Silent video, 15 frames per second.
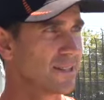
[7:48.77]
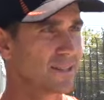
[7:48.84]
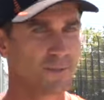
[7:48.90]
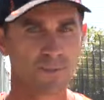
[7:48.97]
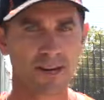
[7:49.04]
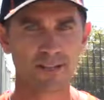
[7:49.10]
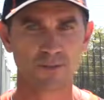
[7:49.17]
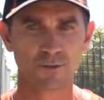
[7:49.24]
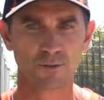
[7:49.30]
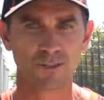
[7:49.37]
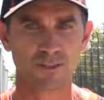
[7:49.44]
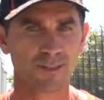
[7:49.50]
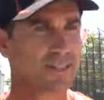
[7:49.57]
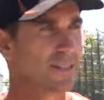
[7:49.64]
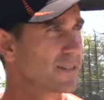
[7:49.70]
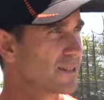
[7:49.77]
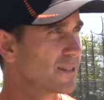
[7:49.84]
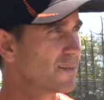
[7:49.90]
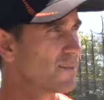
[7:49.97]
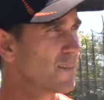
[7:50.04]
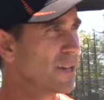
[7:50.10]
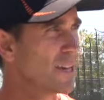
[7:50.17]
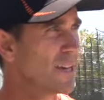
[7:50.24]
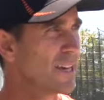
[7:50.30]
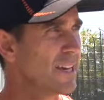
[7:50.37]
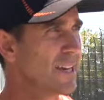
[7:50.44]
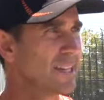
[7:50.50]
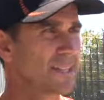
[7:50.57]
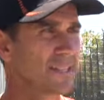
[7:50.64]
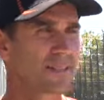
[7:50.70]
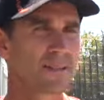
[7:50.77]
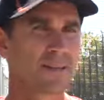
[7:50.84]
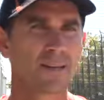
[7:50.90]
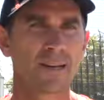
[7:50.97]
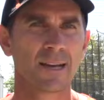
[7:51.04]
to make sure the system is